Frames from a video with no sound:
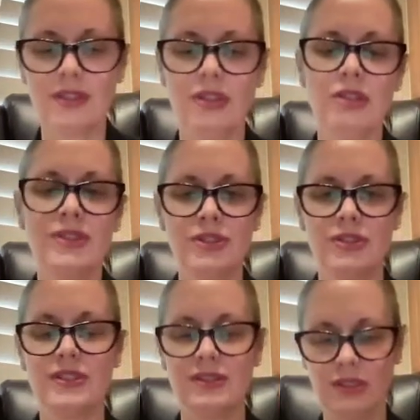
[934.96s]
human's
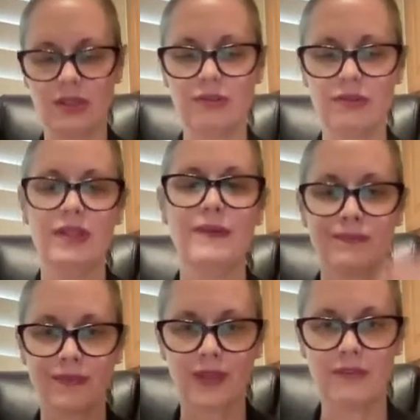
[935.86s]
just, you know,
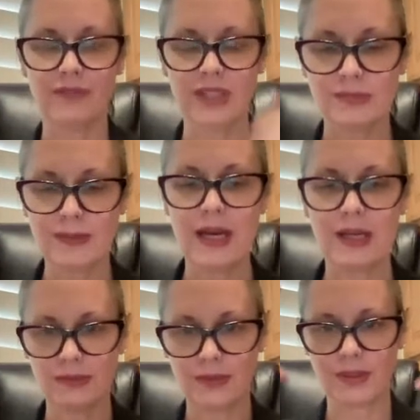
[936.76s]
a flesh
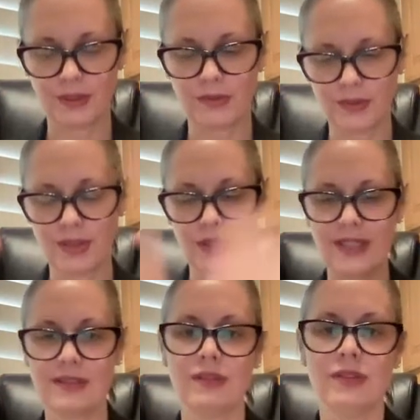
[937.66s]
bag with a
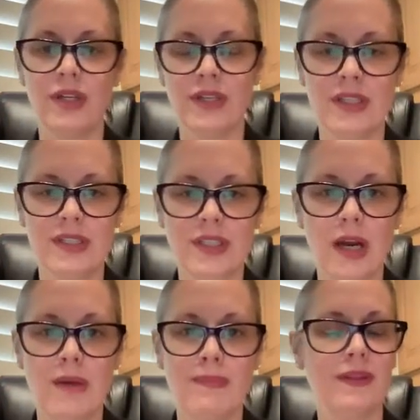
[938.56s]
nice little noggin on
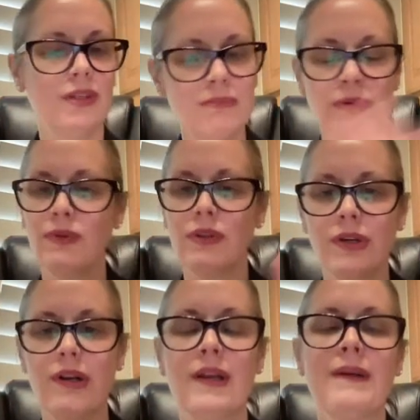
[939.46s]
top, and the human will
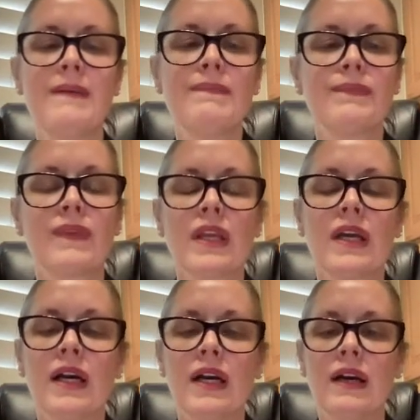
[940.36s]
learn.
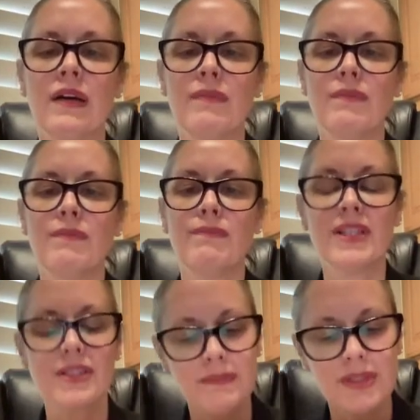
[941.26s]
But
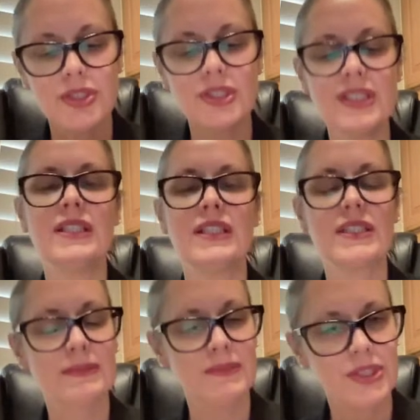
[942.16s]
it's the machine
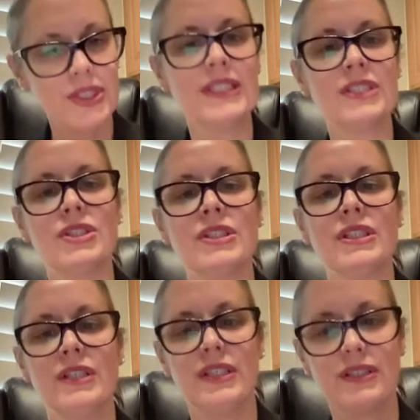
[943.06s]

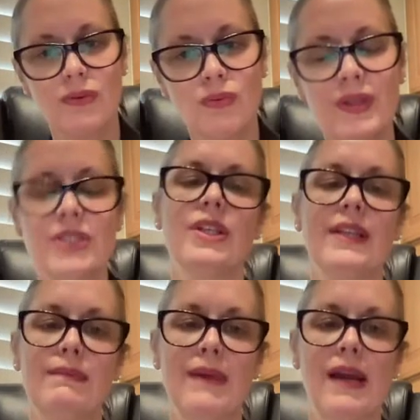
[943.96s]
engineering, it's the widget
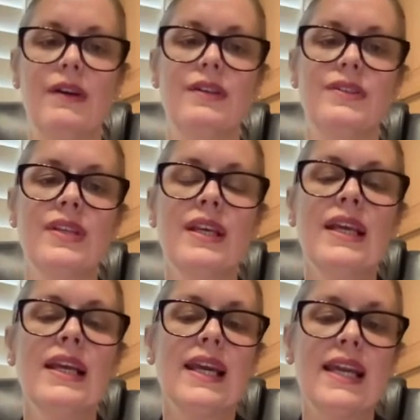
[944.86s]
that matters.
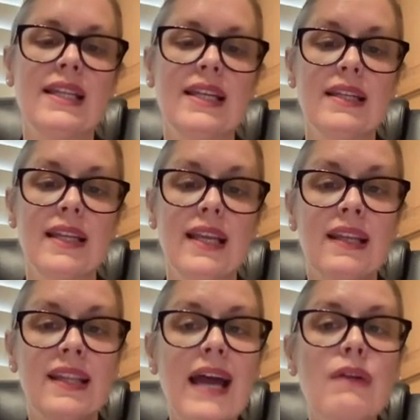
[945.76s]
And
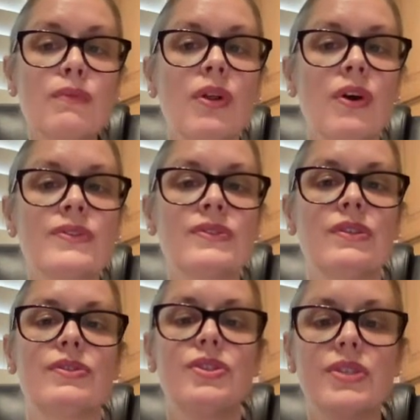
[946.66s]
that will
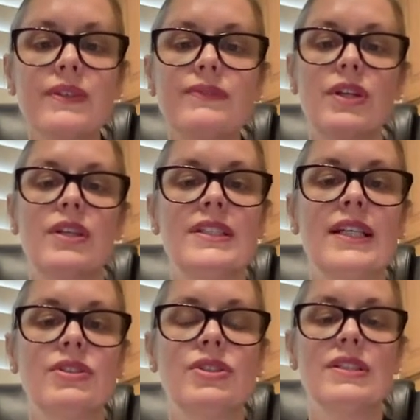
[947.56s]
also shift our
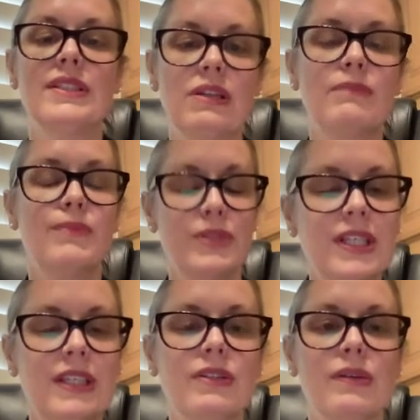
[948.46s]
attention down a
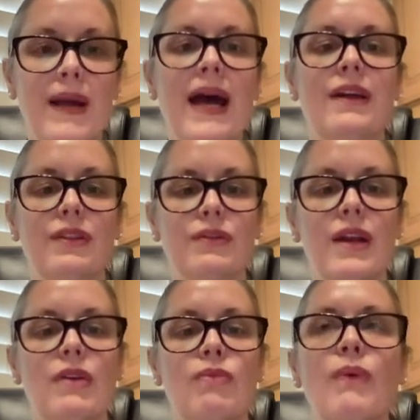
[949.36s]
particular path,
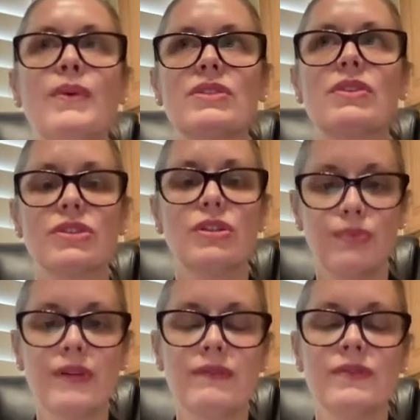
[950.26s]
right? What we start to
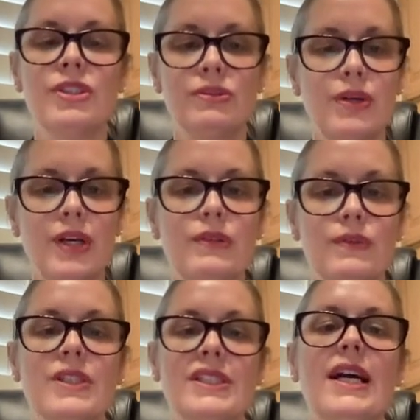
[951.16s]
privilege and
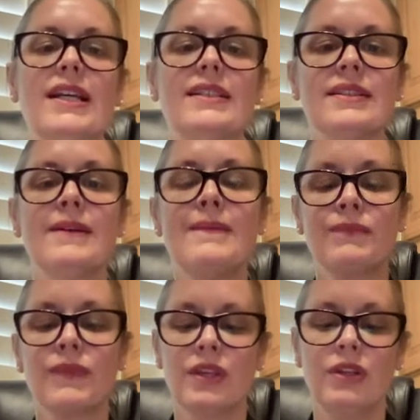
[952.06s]
prioritize.
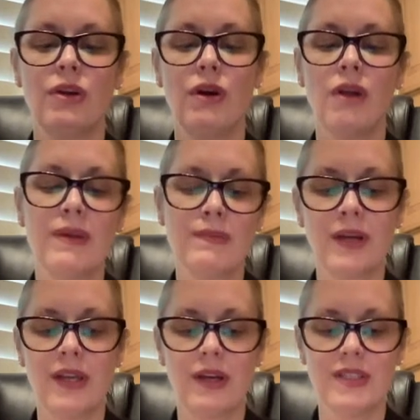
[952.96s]
You know, are we
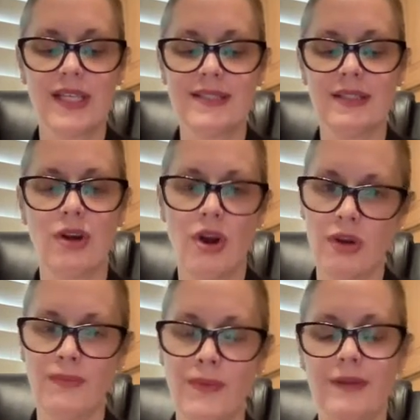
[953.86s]
prioritizing the
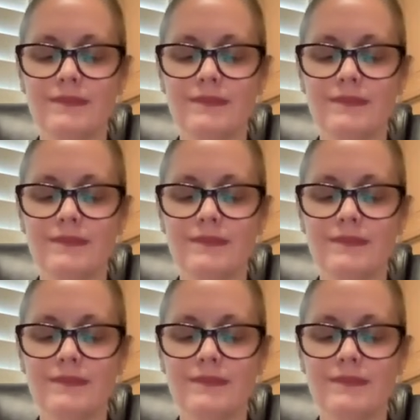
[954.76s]
hardware,